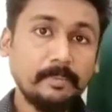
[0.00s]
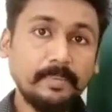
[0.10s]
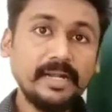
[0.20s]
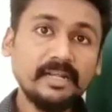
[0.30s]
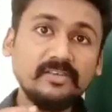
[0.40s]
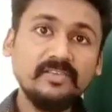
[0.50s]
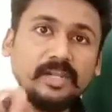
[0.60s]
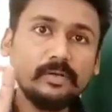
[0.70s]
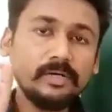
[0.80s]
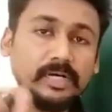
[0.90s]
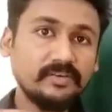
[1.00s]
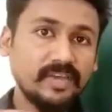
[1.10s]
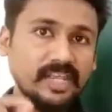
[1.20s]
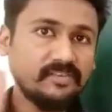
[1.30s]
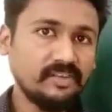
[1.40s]
But we
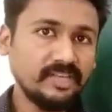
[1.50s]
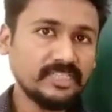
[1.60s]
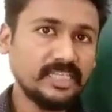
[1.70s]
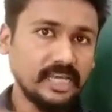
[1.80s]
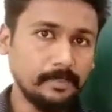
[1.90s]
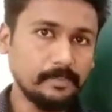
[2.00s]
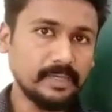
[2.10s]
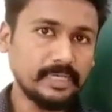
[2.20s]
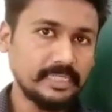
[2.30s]
whenever we see up